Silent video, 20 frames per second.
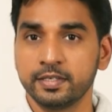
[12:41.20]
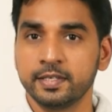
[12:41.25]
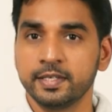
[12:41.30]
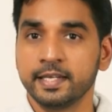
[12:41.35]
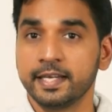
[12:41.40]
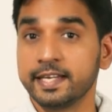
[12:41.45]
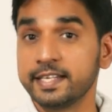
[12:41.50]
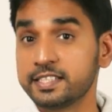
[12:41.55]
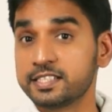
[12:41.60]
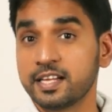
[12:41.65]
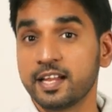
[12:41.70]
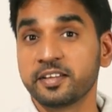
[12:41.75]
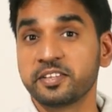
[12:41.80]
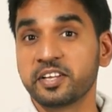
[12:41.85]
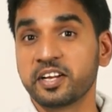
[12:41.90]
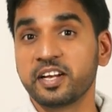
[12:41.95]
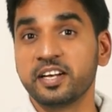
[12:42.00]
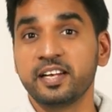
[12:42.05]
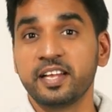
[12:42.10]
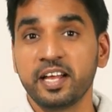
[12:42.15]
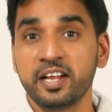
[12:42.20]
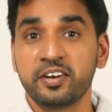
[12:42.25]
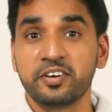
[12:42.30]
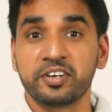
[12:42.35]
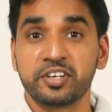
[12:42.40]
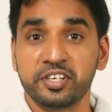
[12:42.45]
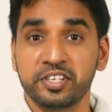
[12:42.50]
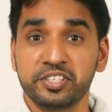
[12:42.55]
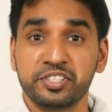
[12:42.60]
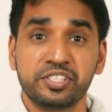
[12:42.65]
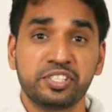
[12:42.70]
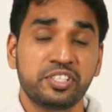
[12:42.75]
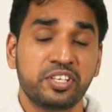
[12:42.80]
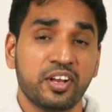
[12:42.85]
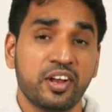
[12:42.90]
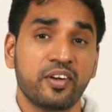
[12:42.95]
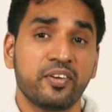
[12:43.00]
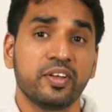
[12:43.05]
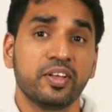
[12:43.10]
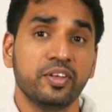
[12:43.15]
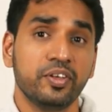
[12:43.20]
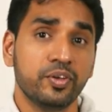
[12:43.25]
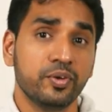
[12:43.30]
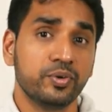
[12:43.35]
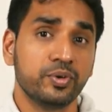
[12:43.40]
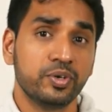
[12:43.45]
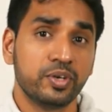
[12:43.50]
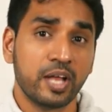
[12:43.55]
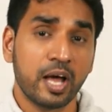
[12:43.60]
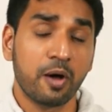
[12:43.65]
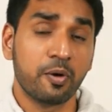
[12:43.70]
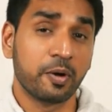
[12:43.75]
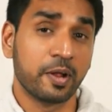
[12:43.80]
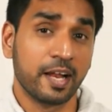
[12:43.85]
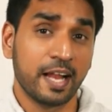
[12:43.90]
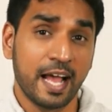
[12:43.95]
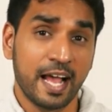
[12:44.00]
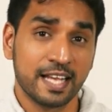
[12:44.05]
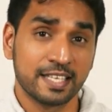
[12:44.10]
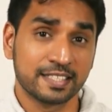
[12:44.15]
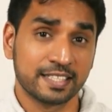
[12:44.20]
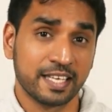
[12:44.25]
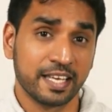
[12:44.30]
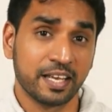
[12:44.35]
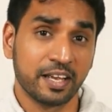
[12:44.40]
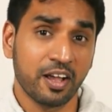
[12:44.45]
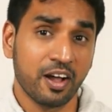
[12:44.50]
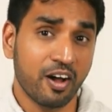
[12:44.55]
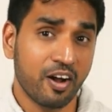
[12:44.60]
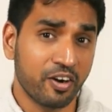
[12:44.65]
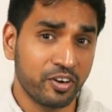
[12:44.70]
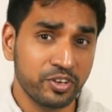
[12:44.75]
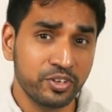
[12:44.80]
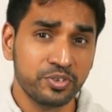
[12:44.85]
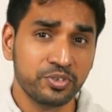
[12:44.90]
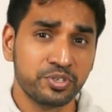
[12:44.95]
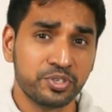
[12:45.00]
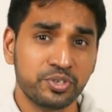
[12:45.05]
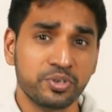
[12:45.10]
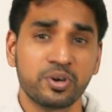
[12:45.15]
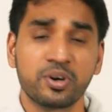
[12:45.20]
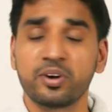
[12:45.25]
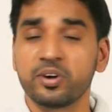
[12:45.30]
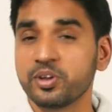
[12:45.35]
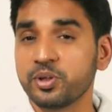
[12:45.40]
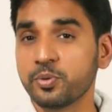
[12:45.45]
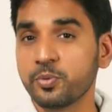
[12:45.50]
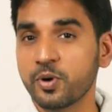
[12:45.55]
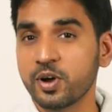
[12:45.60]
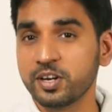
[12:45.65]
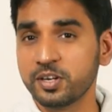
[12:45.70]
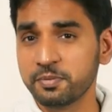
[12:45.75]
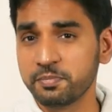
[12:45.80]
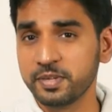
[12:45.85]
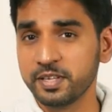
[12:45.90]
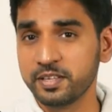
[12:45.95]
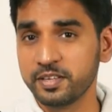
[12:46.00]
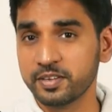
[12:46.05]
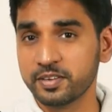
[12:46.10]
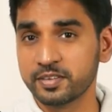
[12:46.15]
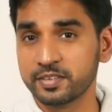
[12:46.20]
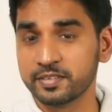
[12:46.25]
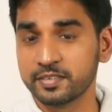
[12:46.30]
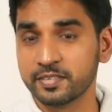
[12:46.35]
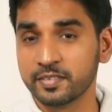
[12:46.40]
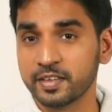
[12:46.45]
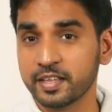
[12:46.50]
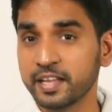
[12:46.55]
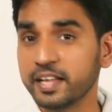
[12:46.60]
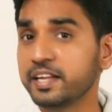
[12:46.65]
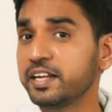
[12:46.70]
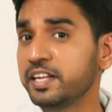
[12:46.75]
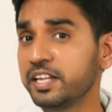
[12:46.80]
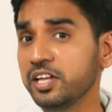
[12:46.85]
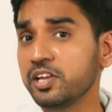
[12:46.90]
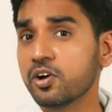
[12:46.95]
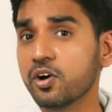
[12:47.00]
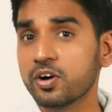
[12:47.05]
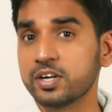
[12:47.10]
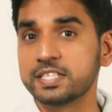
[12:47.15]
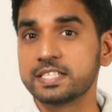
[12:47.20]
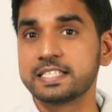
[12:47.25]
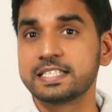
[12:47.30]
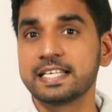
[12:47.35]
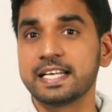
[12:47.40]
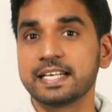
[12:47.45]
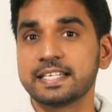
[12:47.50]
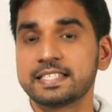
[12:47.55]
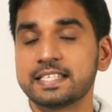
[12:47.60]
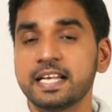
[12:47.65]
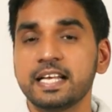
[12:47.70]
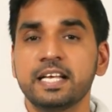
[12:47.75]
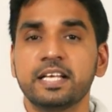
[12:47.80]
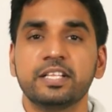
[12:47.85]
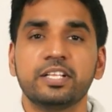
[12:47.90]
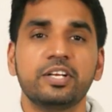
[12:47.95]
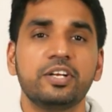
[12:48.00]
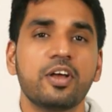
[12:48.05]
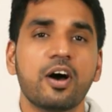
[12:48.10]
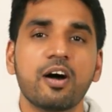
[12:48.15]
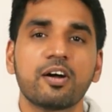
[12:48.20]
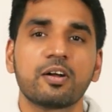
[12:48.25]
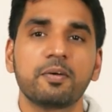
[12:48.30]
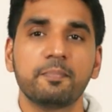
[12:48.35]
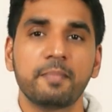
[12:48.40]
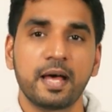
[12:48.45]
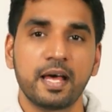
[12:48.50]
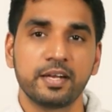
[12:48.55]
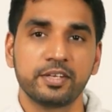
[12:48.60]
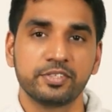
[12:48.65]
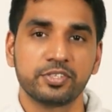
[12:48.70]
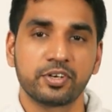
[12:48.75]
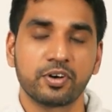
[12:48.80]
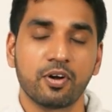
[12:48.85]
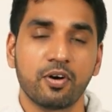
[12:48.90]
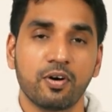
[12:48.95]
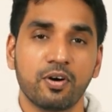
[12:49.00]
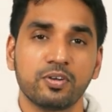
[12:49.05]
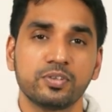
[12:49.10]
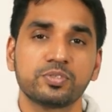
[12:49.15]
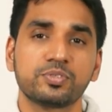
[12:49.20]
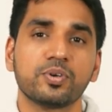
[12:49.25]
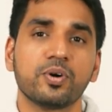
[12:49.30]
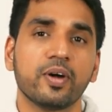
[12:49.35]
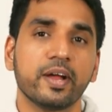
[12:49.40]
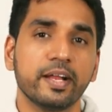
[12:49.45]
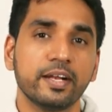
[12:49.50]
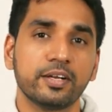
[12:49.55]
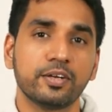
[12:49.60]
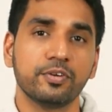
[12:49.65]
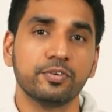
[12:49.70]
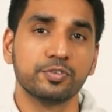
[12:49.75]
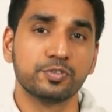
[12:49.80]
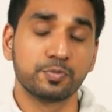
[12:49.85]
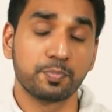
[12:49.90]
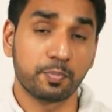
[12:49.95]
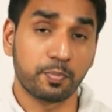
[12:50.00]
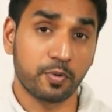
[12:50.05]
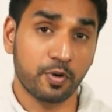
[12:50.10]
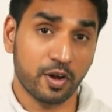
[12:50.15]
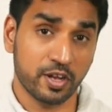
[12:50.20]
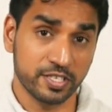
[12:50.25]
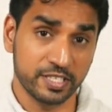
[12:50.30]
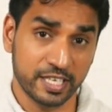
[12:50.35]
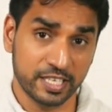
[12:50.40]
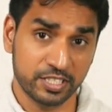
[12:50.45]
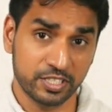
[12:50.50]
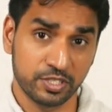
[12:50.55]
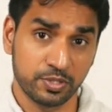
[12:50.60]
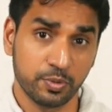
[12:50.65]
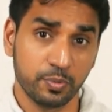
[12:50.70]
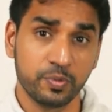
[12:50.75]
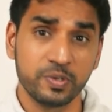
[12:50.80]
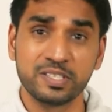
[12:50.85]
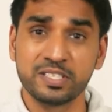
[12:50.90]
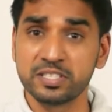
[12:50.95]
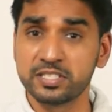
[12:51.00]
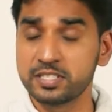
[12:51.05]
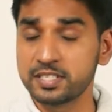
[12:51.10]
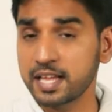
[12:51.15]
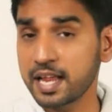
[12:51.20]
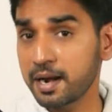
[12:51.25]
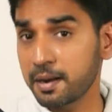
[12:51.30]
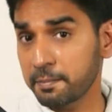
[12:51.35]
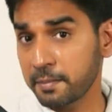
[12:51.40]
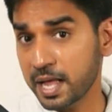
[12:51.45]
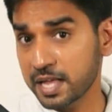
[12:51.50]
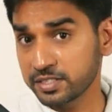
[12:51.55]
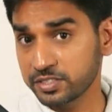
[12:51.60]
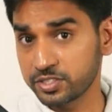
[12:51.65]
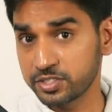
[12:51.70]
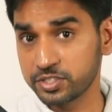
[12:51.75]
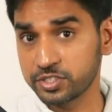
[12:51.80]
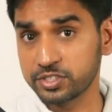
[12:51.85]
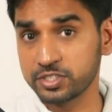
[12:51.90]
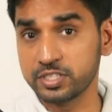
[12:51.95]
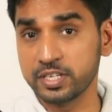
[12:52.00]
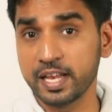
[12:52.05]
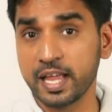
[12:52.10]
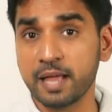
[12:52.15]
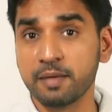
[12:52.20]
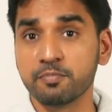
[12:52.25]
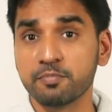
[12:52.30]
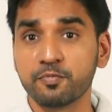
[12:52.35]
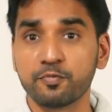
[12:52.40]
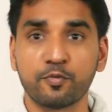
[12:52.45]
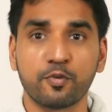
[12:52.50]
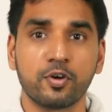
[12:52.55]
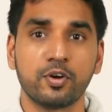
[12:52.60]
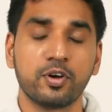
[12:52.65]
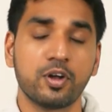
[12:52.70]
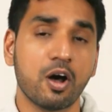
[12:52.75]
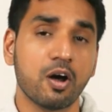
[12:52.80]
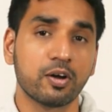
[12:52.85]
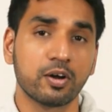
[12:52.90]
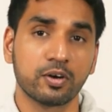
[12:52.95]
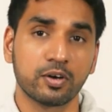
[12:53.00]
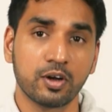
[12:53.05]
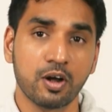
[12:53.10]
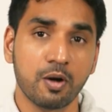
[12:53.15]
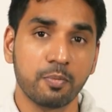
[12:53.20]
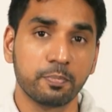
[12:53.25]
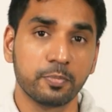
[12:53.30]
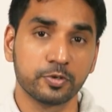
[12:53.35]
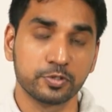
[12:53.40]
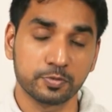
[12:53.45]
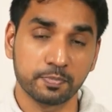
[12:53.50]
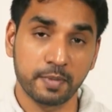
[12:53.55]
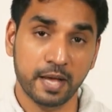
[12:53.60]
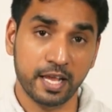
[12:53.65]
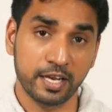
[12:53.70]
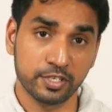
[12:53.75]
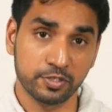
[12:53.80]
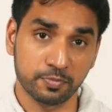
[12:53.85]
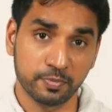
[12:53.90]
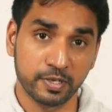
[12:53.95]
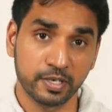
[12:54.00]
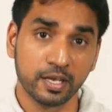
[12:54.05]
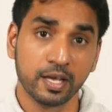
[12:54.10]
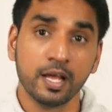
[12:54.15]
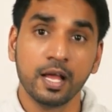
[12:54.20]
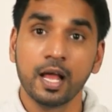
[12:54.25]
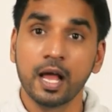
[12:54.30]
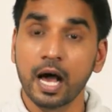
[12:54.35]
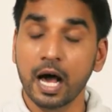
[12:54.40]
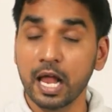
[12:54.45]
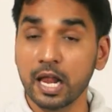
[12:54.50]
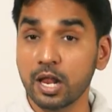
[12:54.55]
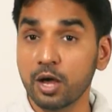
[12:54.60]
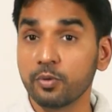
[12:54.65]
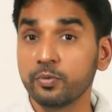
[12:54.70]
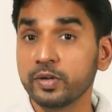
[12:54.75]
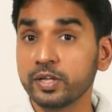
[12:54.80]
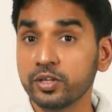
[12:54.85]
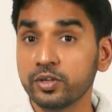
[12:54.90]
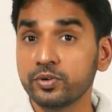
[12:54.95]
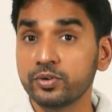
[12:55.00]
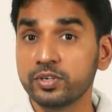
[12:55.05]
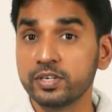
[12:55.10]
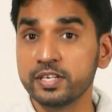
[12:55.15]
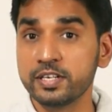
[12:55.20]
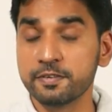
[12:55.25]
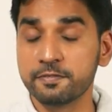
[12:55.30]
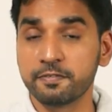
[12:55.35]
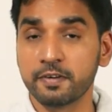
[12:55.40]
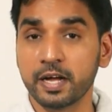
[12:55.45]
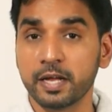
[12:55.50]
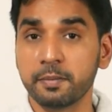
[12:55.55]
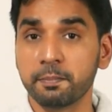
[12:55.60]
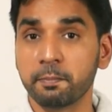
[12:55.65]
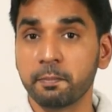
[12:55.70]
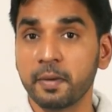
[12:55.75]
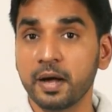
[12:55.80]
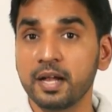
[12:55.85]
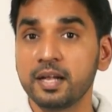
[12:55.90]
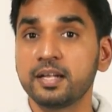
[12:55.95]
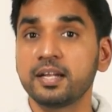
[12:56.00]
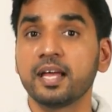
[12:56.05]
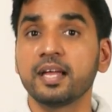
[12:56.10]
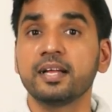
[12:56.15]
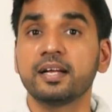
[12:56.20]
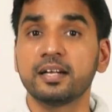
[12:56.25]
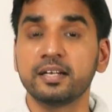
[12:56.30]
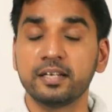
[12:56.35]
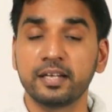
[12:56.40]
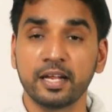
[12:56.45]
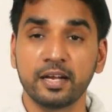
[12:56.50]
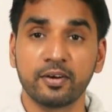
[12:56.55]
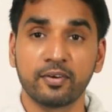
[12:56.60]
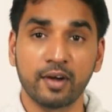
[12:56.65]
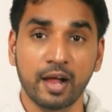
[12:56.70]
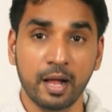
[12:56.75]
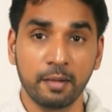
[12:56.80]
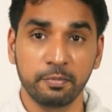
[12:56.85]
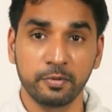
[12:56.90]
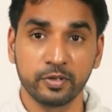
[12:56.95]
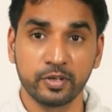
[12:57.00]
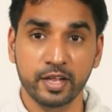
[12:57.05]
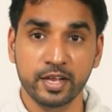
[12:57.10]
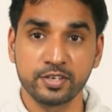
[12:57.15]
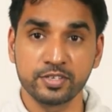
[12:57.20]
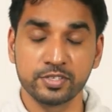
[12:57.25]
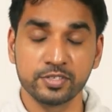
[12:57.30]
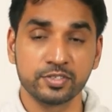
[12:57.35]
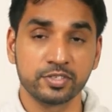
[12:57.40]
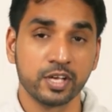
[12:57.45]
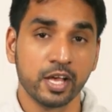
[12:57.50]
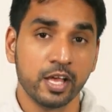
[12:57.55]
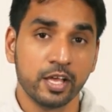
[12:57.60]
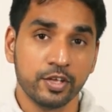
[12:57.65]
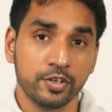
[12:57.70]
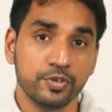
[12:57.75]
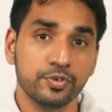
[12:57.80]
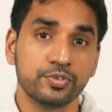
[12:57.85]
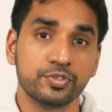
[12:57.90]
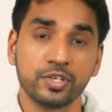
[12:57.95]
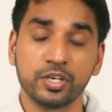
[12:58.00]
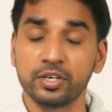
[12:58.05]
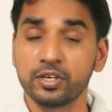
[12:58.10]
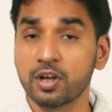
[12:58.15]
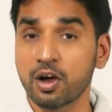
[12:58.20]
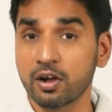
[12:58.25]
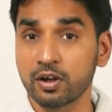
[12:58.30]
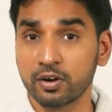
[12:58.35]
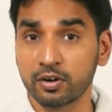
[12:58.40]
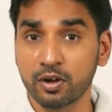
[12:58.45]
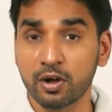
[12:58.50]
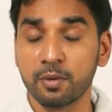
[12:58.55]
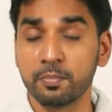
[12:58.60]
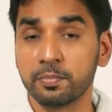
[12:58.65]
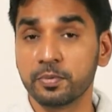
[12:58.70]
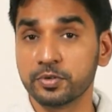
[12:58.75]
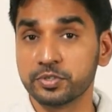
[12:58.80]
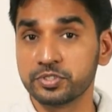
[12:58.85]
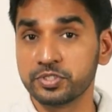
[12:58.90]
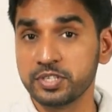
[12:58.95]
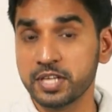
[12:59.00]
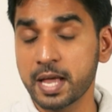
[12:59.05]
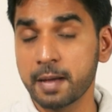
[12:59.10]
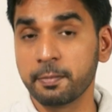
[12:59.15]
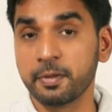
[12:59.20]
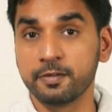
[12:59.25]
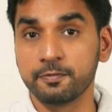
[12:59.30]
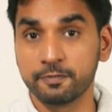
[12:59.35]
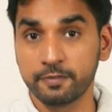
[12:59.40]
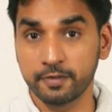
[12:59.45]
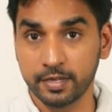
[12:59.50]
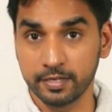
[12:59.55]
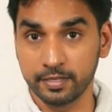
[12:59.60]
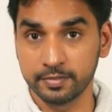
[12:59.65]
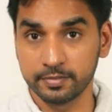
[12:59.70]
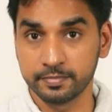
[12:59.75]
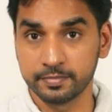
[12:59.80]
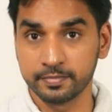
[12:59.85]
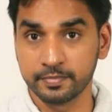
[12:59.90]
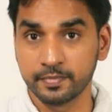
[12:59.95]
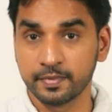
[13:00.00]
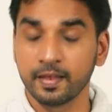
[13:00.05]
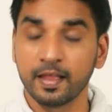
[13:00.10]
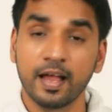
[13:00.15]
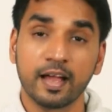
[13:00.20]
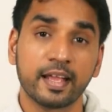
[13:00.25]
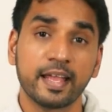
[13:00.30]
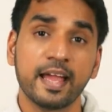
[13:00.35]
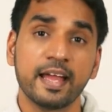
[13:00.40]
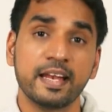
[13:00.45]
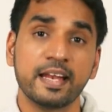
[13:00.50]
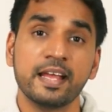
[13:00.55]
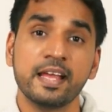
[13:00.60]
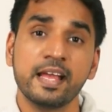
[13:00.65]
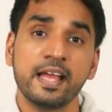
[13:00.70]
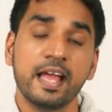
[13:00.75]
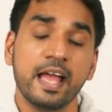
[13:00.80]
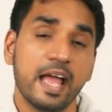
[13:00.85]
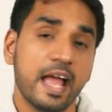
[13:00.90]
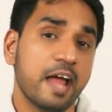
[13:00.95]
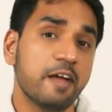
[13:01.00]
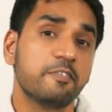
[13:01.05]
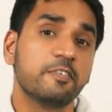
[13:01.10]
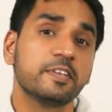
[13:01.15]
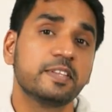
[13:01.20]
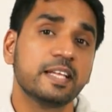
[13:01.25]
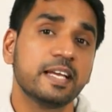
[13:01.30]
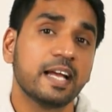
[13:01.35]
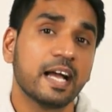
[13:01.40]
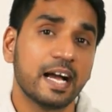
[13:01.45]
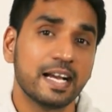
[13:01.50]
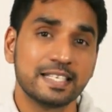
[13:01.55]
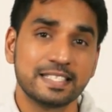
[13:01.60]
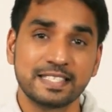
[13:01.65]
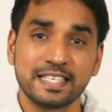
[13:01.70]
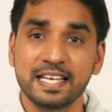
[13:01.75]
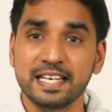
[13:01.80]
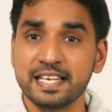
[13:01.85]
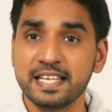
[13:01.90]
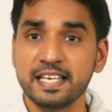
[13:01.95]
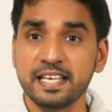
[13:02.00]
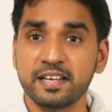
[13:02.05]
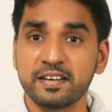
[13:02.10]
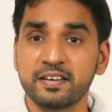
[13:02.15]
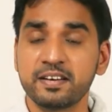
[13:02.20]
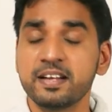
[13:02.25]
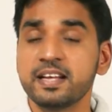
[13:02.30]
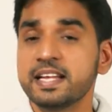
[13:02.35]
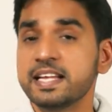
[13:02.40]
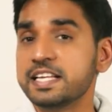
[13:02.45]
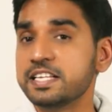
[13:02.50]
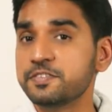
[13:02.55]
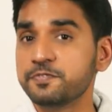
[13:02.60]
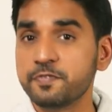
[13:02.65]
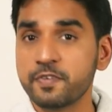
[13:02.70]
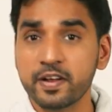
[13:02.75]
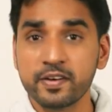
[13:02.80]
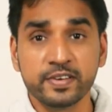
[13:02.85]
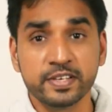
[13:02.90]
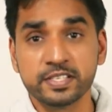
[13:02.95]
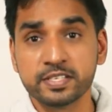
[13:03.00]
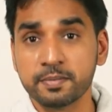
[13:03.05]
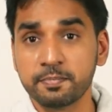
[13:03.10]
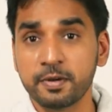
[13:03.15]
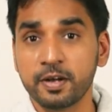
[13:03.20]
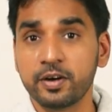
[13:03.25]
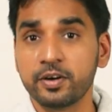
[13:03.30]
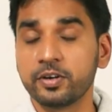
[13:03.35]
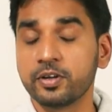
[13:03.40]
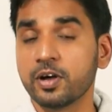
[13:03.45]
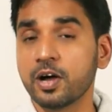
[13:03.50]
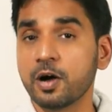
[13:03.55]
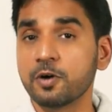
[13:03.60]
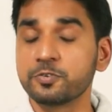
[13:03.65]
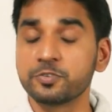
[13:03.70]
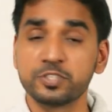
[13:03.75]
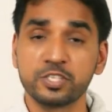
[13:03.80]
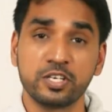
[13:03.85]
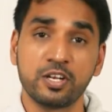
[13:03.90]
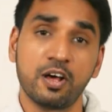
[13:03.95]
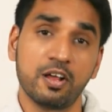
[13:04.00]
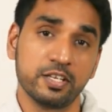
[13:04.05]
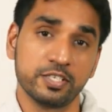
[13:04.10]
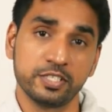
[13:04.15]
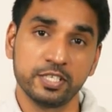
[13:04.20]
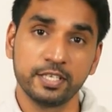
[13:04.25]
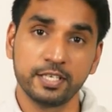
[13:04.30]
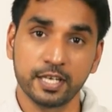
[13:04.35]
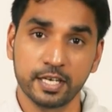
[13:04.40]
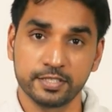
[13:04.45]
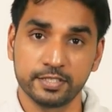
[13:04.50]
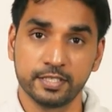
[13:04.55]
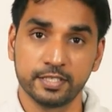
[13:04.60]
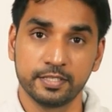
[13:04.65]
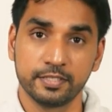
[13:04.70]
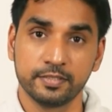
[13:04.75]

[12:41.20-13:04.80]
It's like the container is staring you down and asking, "Are you sure you want to be here?" In T O S six, the Docker Manager also includes projects, which is TerraMaster's name for Docker Compose management, allowing you to define multi-container applications using Docker Compose YAML file. Again, everything I said here is very similar to how Synology does it.